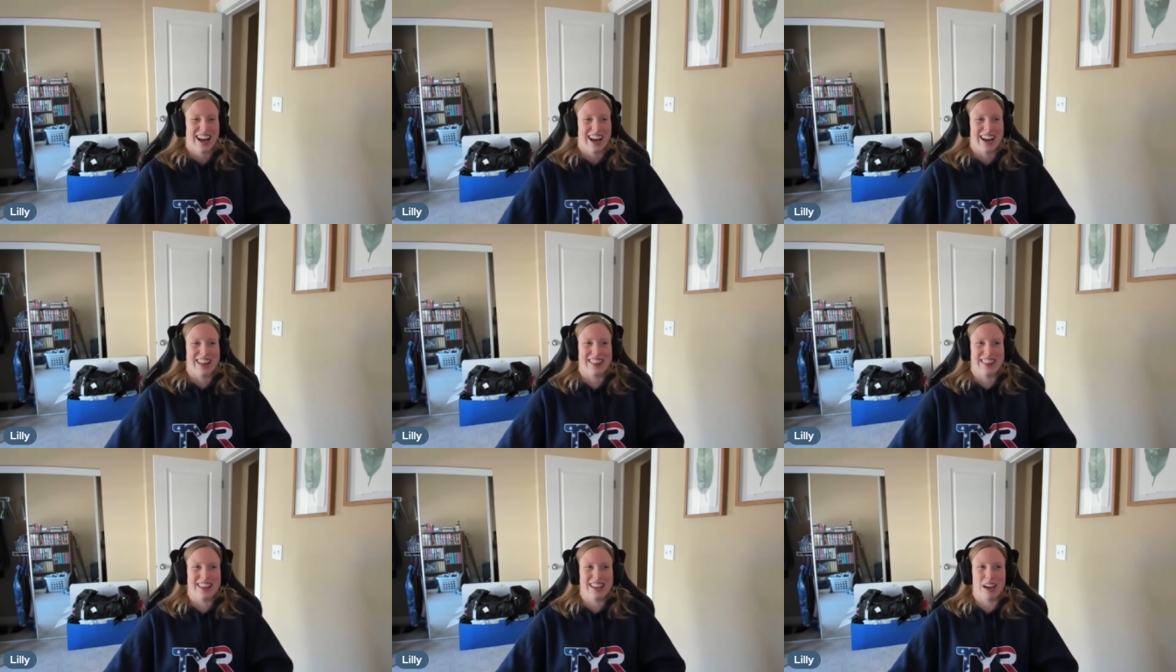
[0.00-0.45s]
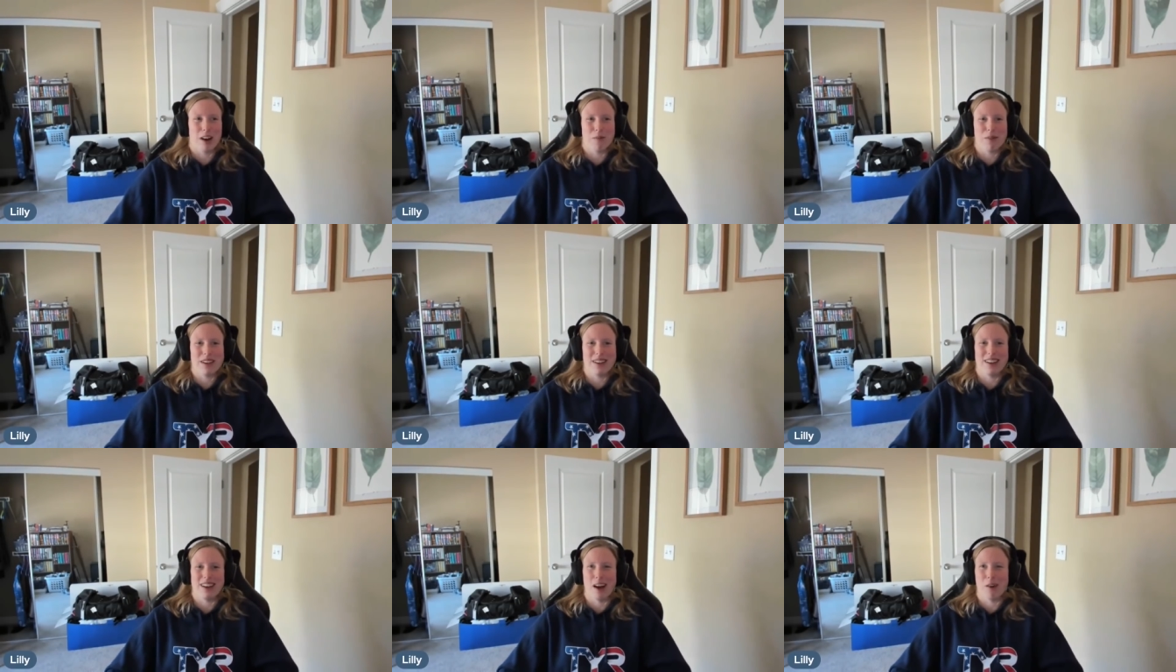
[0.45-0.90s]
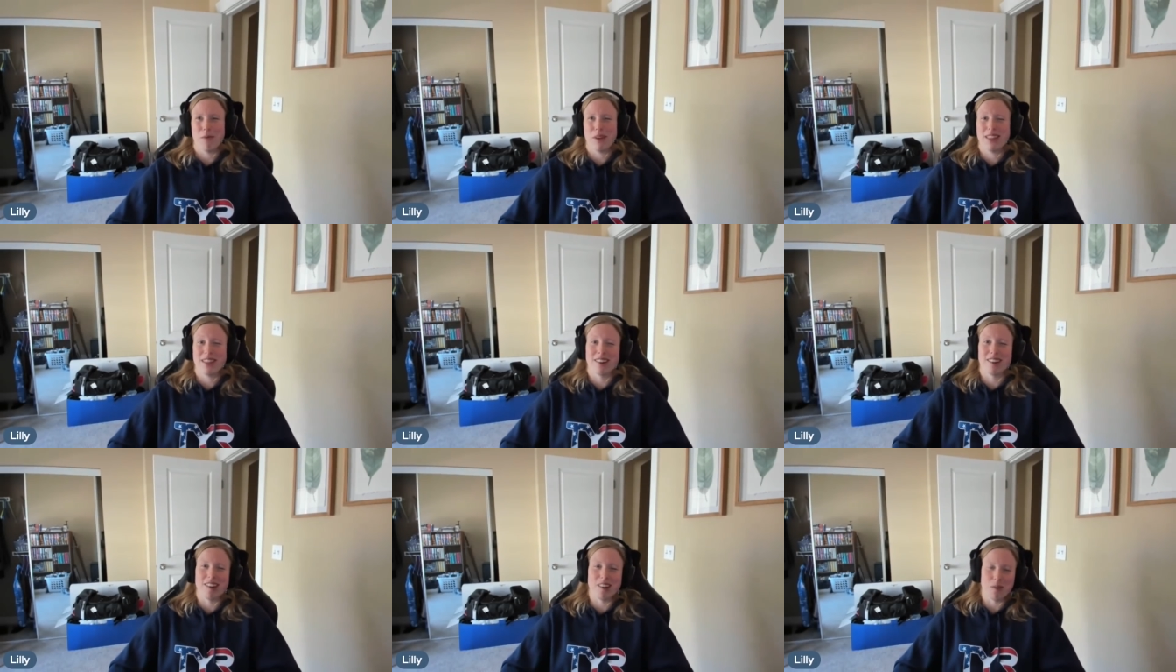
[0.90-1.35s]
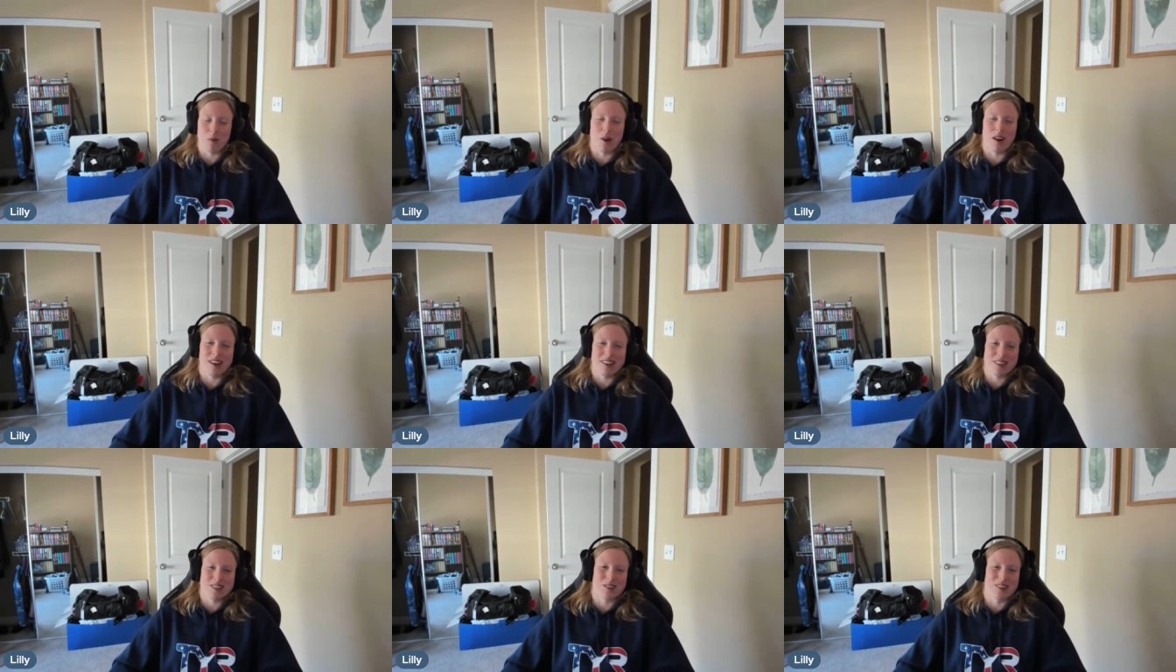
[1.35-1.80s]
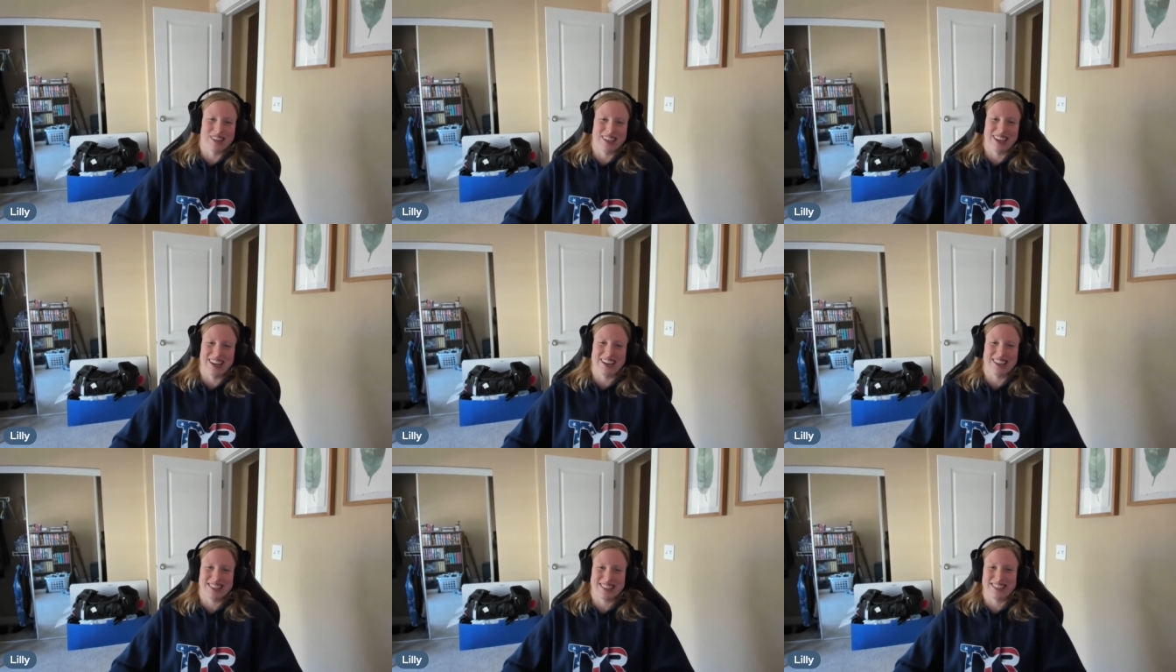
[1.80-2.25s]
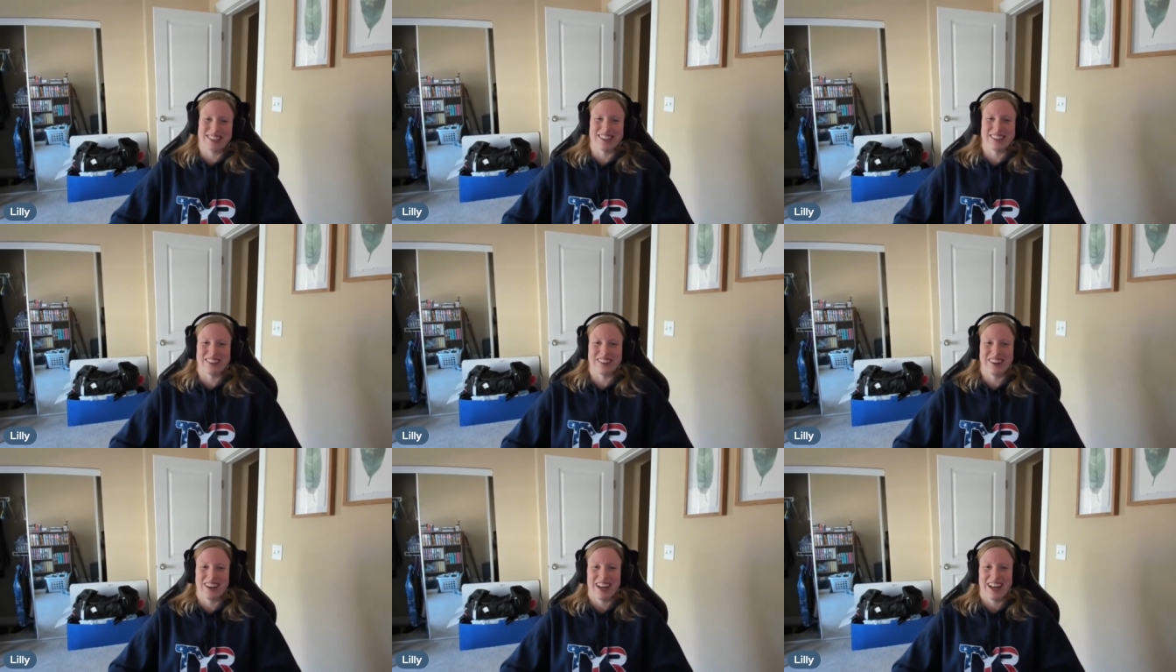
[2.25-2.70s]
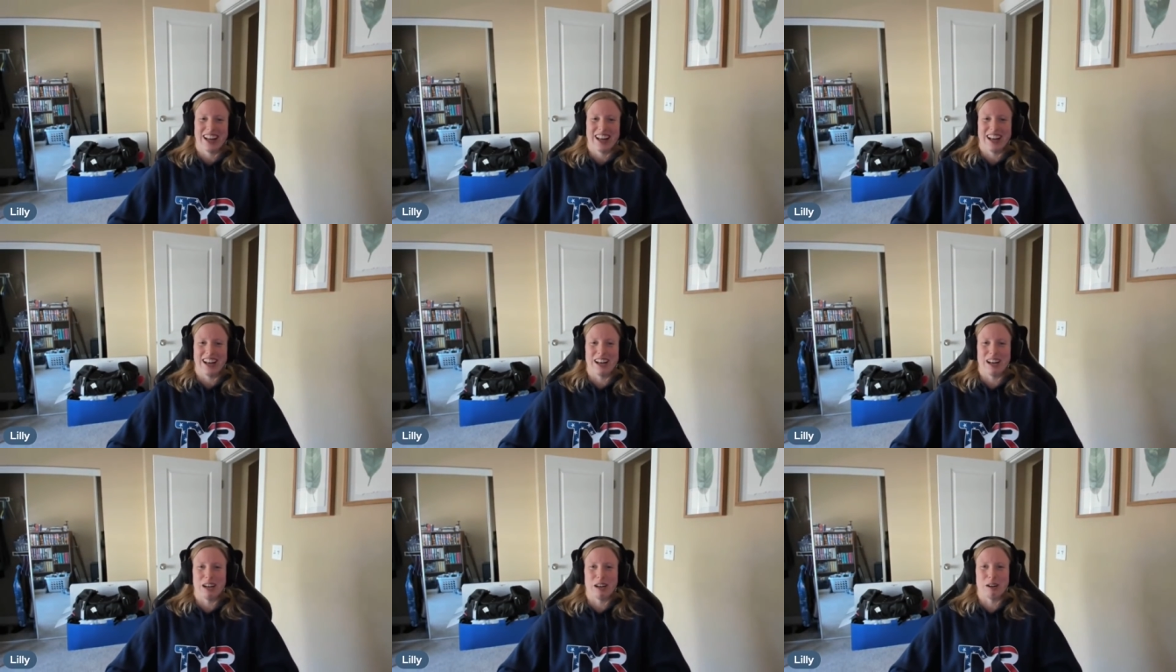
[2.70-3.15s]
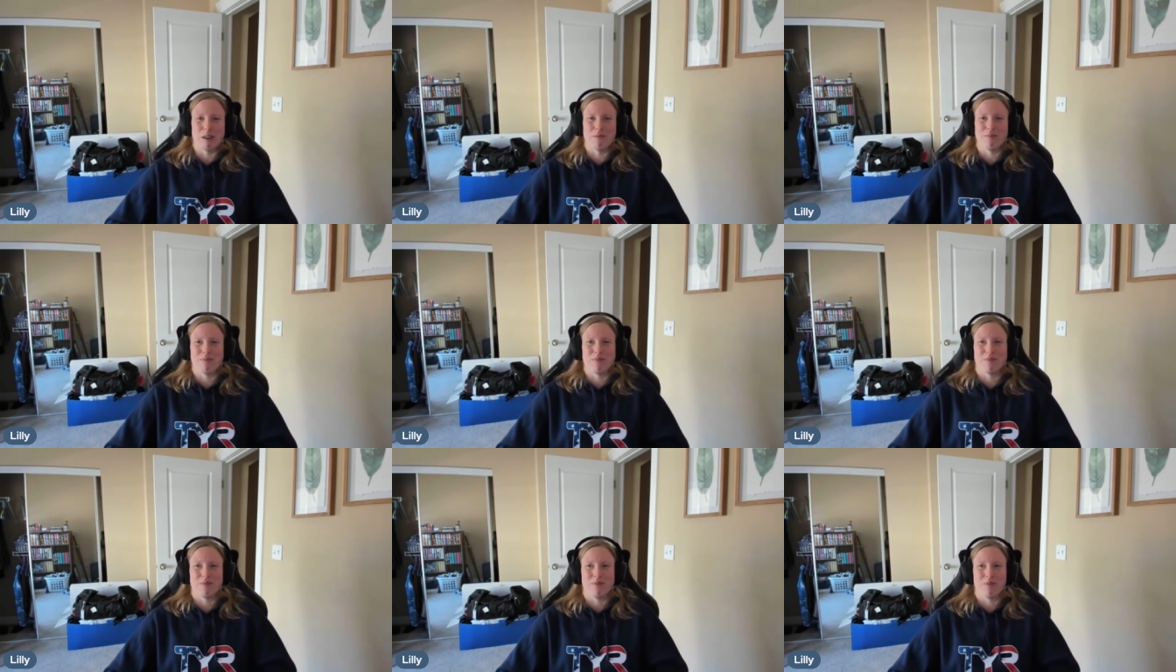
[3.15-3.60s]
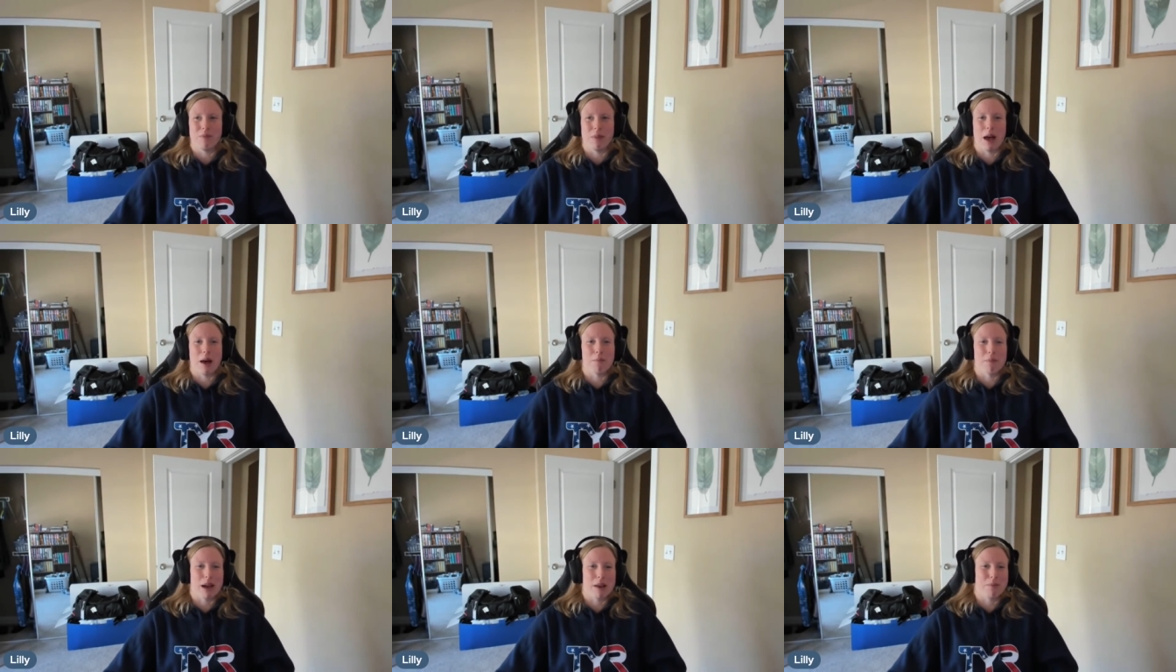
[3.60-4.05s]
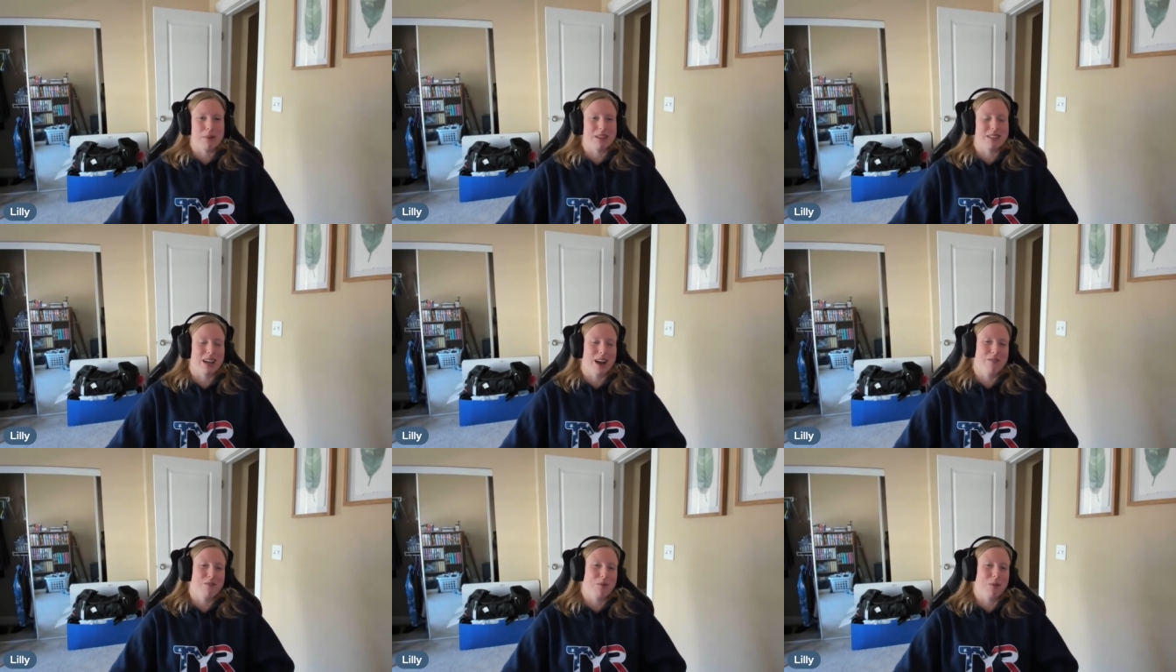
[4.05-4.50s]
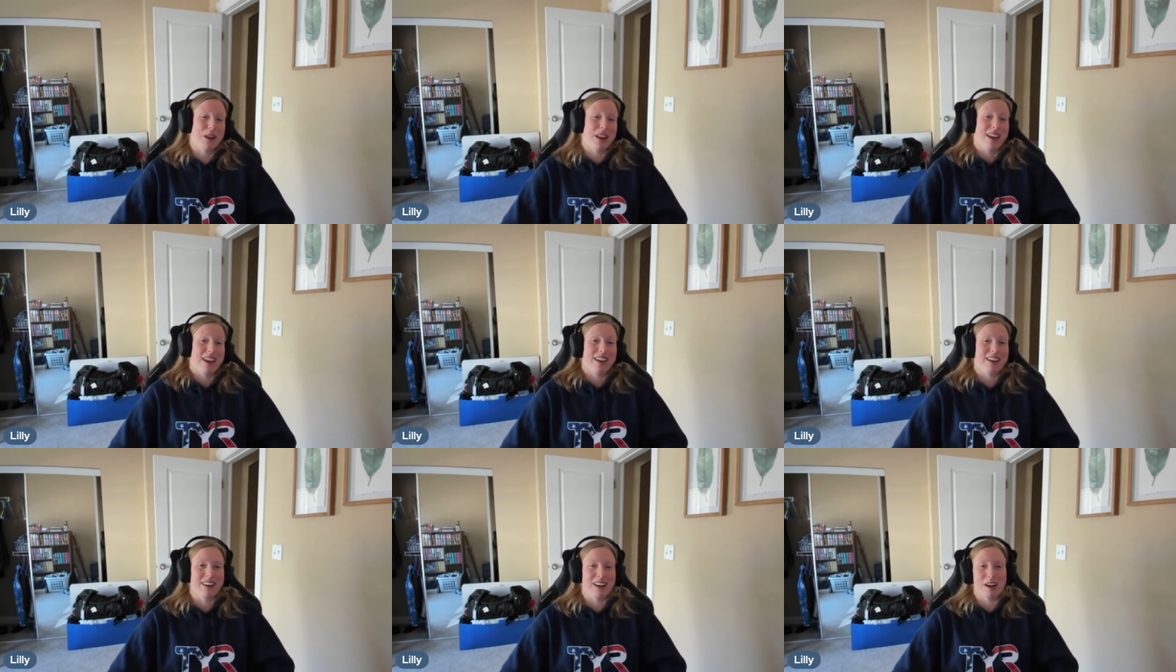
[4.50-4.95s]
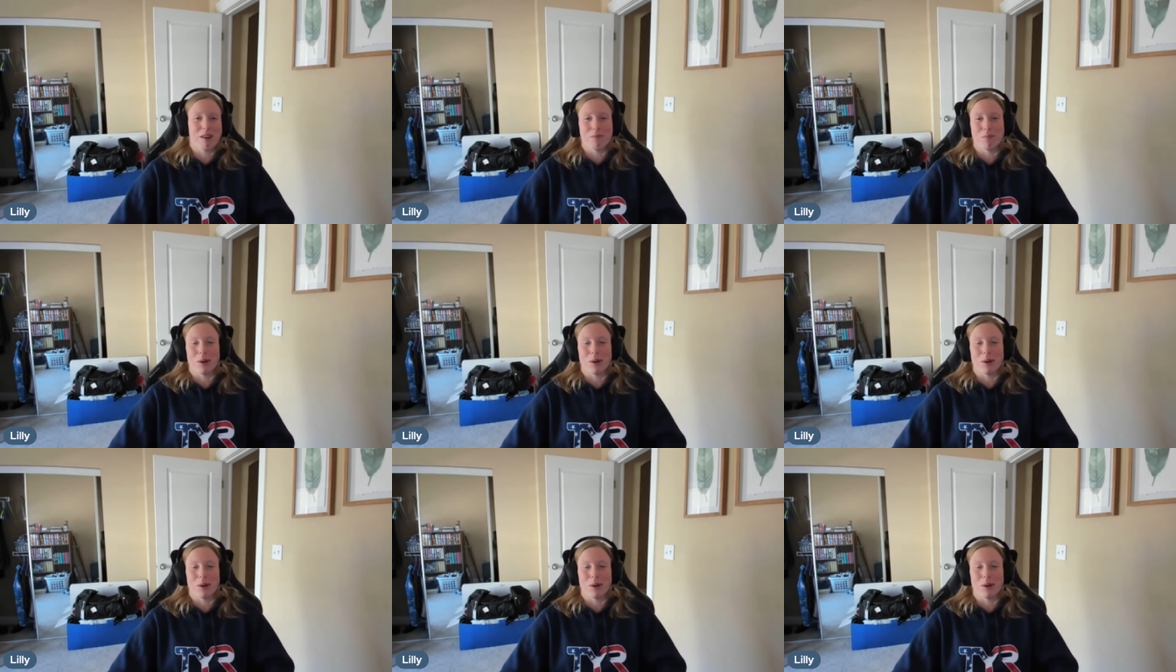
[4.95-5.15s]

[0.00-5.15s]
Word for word: I think I'll be I'll be 31 and 28, so um, that might be time for me to hang it up.